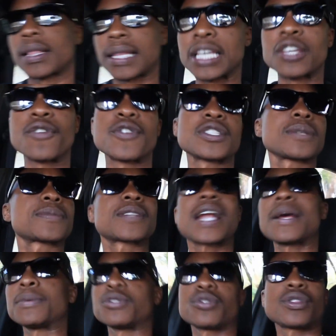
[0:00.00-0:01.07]
Thank you for
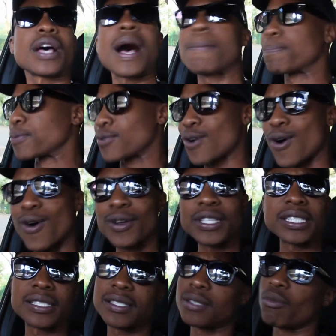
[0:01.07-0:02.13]
subscribing to the uproar.
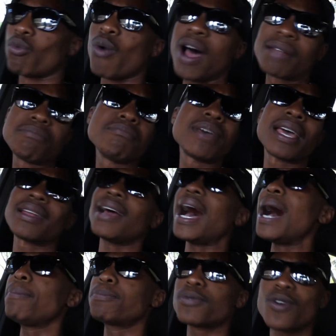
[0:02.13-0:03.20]
This is a one-man
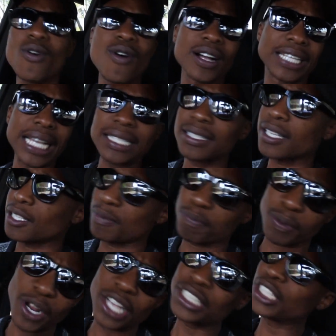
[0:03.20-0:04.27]
uproar against the
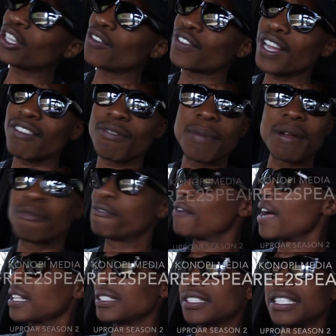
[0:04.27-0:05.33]
splashing of government
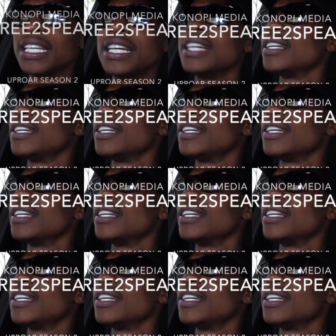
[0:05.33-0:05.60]
funds,